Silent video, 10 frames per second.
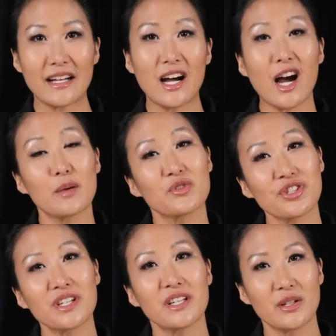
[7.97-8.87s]
Hi, I'm
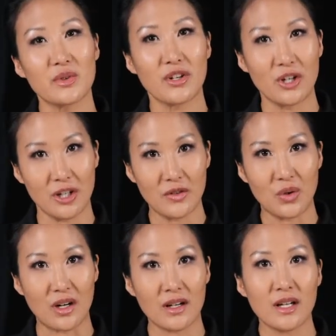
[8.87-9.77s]
Jeannie Lee with
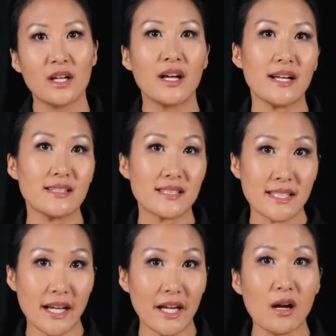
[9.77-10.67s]
Kerfkore, and
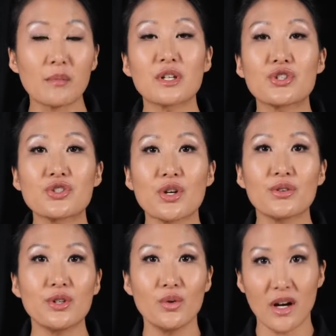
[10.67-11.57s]
today I'm going to show
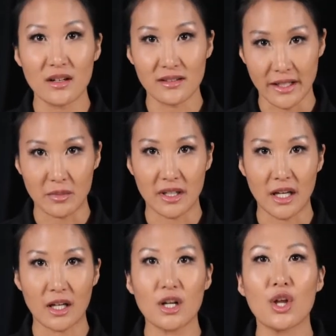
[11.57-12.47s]
you how to
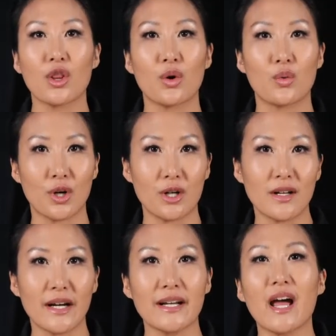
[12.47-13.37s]
laminate the
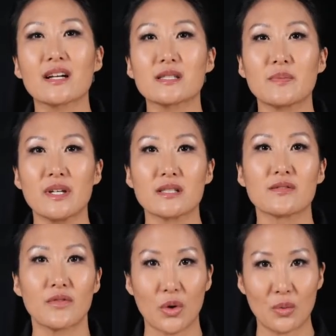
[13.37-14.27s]
Worklite
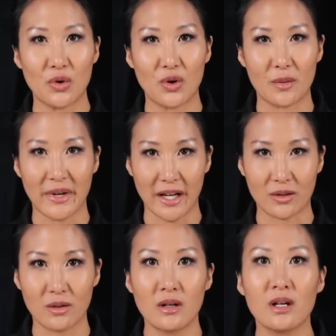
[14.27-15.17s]
XPS Foamkore
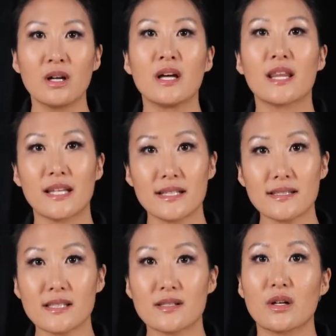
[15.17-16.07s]
panel.
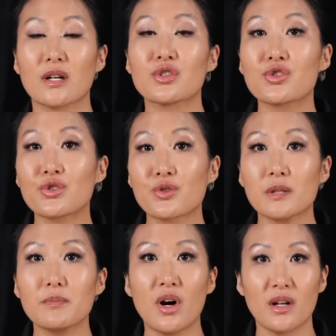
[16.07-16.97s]
This is our
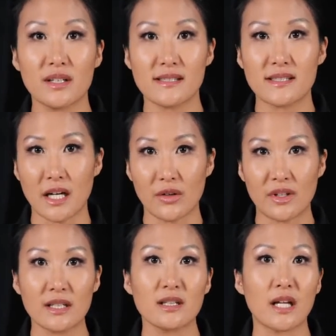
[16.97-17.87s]
extruded
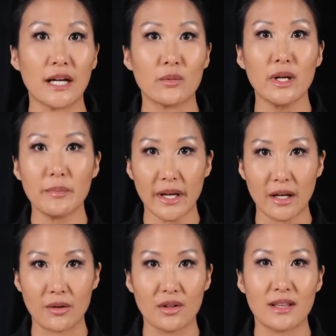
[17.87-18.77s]
polystyrene lightweight
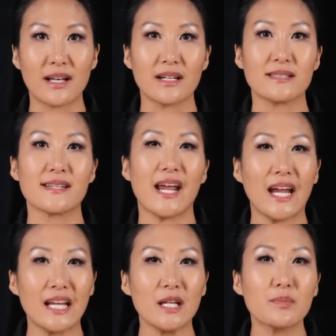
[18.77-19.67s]
panel that is
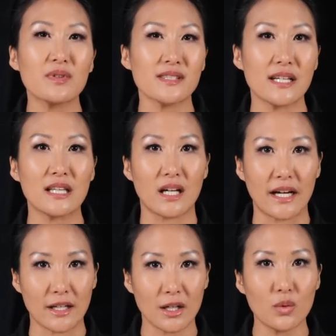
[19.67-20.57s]
80%
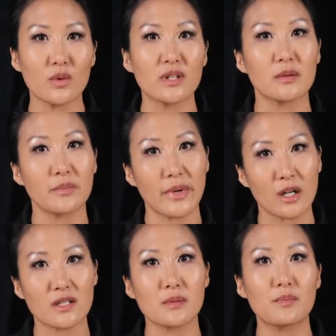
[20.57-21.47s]
lighter when
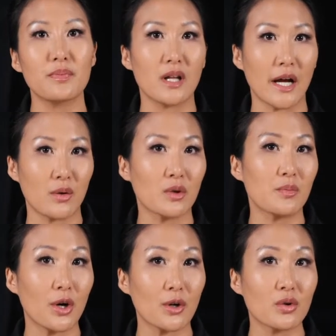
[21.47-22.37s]
compared to plywood
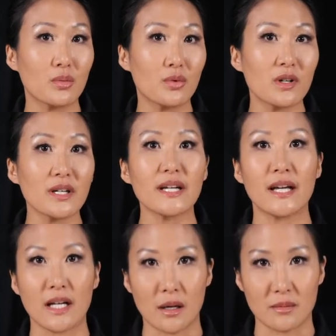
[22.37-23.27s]
particleboard
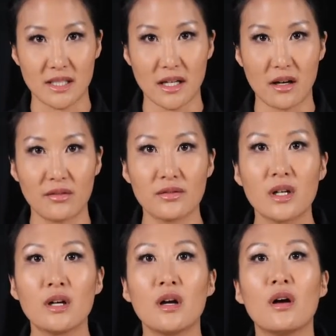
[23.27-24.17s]
and MDF.
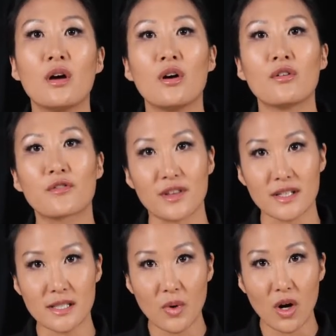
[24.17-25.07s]
For
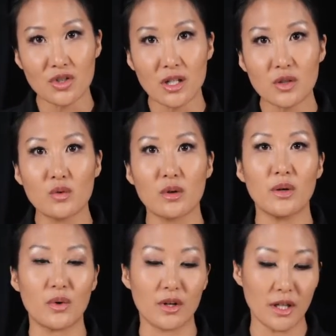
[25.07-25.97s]
this project, we'll
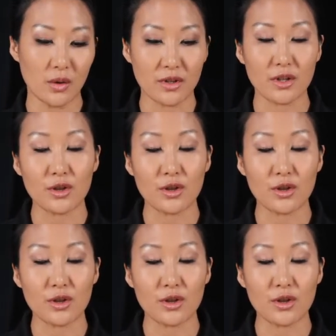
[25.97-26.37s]
be working with a